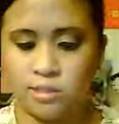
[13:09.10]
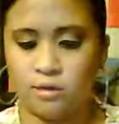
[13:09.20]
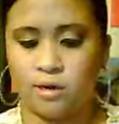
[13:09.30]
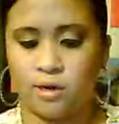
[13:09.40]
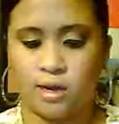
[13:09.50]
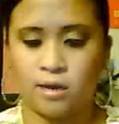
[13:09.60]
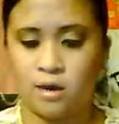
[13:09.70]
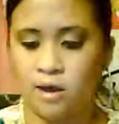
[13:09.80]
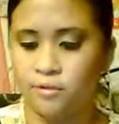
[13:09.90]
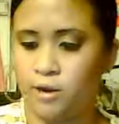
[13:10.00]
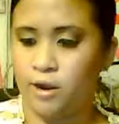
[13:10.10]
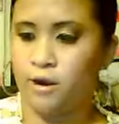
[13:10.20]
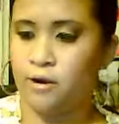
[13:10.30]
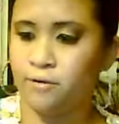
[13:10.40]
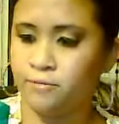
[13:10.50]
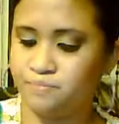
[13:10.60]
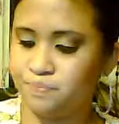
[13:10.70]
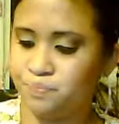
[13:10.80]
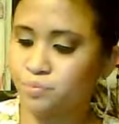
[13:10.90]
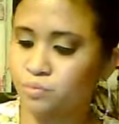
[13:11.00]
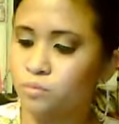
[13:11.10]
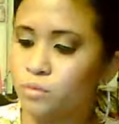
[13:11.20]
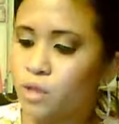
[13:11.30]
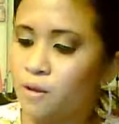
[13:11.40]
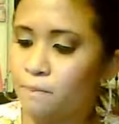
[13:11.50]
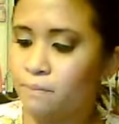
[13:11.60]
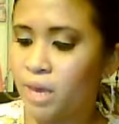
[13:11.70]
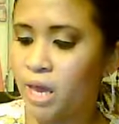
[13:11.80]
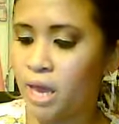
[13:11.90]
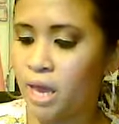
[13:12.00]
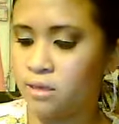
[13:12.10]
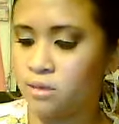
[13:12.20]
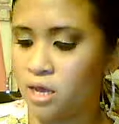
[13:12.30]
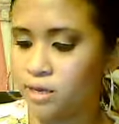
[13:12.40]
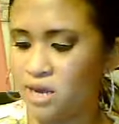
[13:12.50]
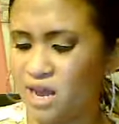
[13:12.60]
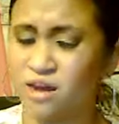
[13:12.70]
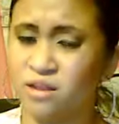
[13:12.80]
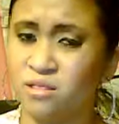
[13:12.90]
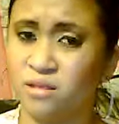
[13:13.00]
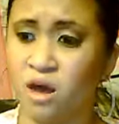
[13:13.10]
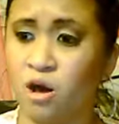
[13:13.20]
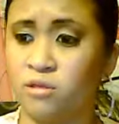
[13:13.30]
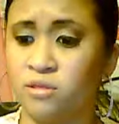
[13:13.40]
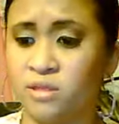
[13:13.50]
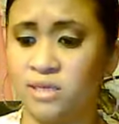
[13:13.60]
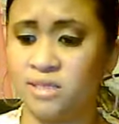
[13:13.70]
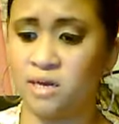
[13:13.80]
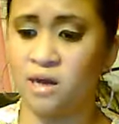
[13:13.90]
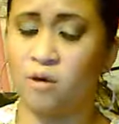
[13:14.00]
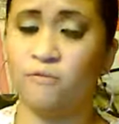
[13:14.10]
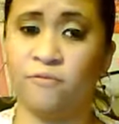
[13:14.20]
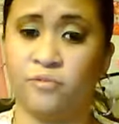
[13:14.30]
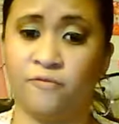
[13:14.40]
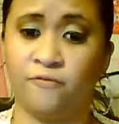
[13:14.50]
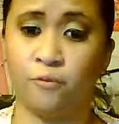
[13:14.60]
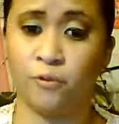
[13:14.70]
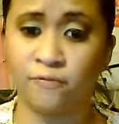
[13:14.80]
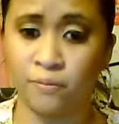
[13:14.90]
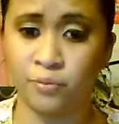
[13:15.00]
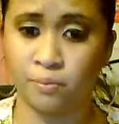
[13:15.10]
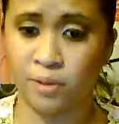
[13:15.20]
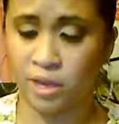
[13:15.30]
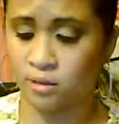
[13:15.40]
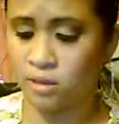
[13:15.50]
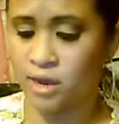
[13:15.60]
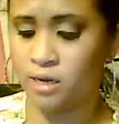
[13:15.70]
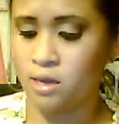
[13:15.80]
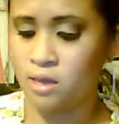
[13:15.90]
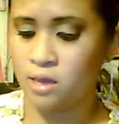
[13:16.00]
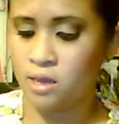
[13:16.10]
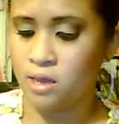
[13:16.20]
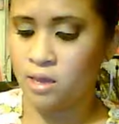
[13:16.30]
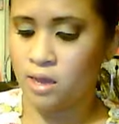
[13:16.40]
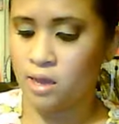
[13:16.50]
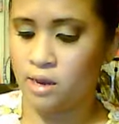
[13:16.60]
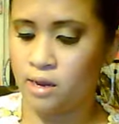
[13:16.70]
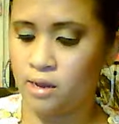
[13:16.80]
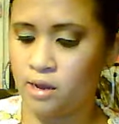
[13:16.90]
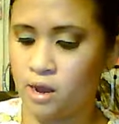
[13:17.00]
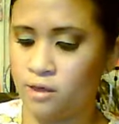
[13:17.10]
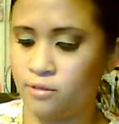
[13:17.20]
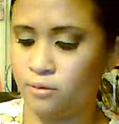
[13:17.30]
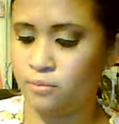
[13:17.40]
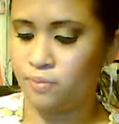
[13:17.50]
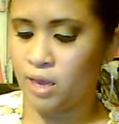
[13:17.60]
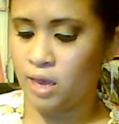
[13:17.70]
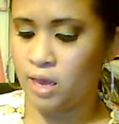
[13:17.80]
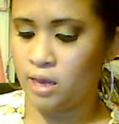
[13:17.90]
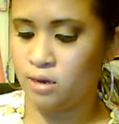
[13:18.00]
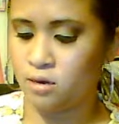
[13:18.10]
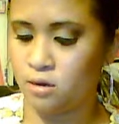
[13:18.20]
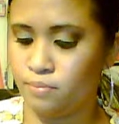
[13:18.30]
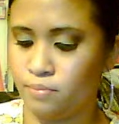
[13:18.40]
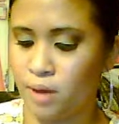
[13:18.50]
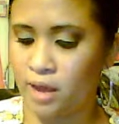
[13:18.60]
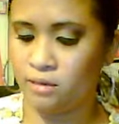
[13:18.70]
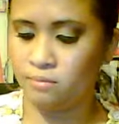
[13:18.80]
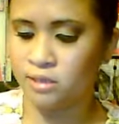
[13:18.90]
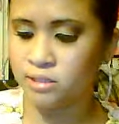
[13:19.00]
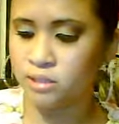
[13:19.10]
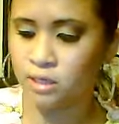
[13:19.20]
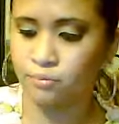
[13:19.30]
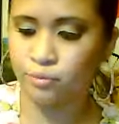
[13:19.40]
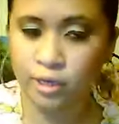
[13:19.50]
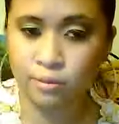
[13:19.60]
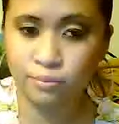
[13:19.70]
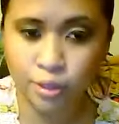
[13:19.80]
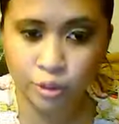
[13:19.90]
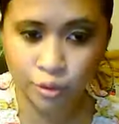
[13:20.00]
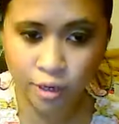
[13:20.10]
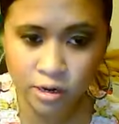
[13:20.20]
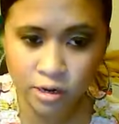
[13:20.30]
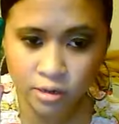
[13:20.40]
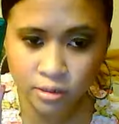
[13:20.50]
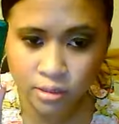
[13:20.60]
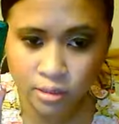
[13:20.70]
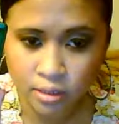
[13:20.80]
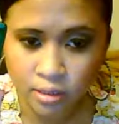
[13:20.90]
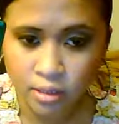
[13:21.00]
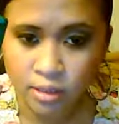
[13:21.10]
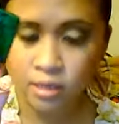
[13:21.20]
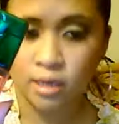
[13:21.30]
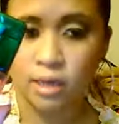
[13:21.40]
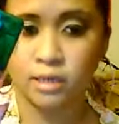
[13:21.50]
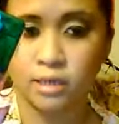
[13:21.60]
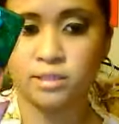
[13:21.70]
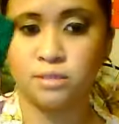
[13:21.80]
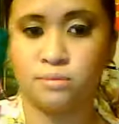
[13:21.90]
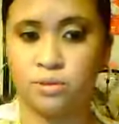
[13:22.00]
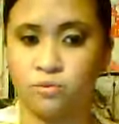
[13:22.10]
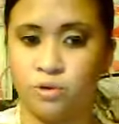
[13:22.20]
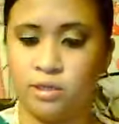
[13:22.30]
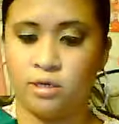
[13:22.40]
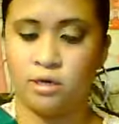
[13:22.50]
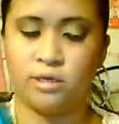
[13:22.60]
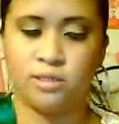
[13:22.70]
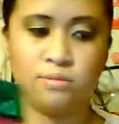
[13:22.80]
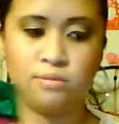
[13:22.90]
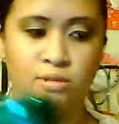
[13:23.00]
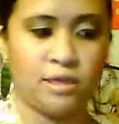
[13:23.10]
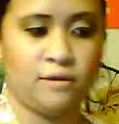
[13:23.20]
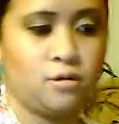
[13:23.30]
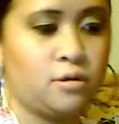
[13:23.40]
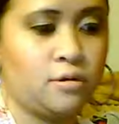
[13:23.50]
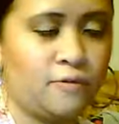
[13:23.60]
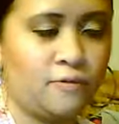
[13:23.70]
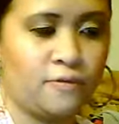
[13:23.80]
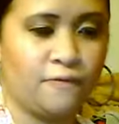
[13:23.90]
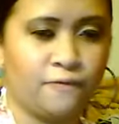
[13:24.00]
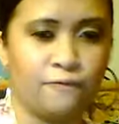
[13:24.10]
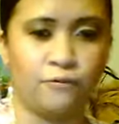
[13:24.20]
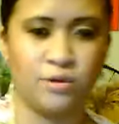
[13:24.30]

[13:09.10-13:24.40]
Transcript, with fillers: Secret and I got their pink line. I got a, all the things I got were from were from their pink line, and I got the pink body mist and Pretty and Pure. It smells really good. It smells like it's like